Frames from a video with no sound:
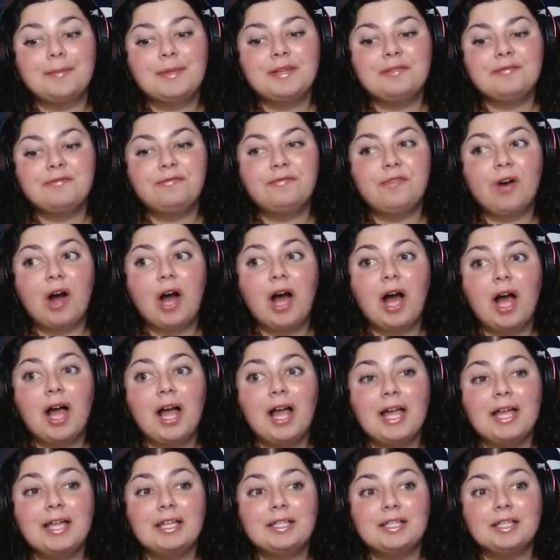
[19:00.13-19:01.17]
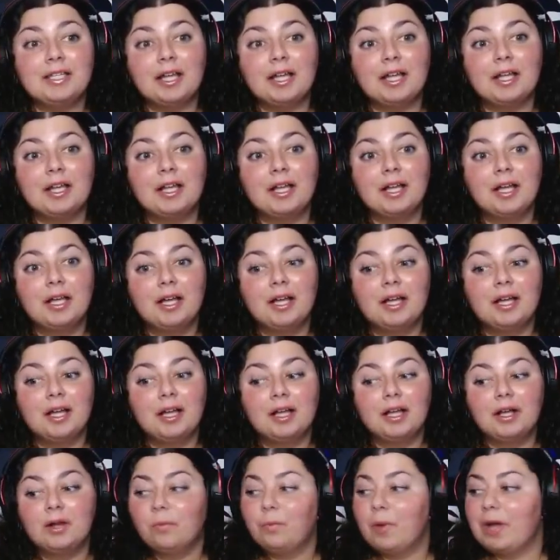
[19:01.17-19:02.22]
be fun.
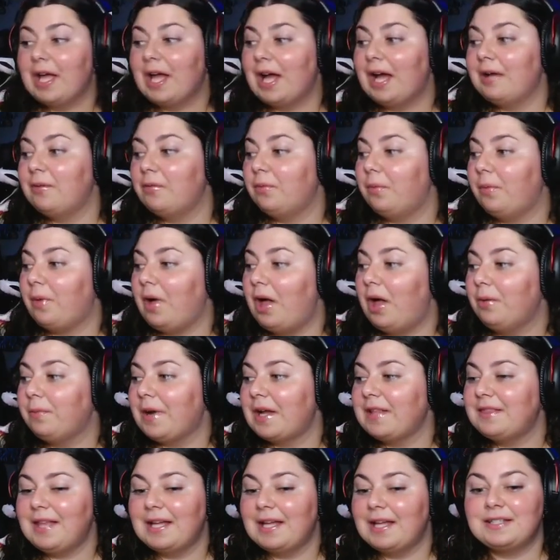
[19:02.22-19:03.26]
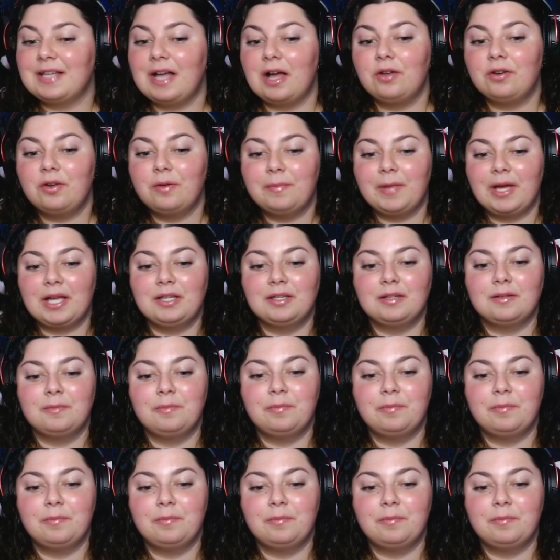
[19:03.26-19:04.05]
Wait, I'll, I'll write that down on my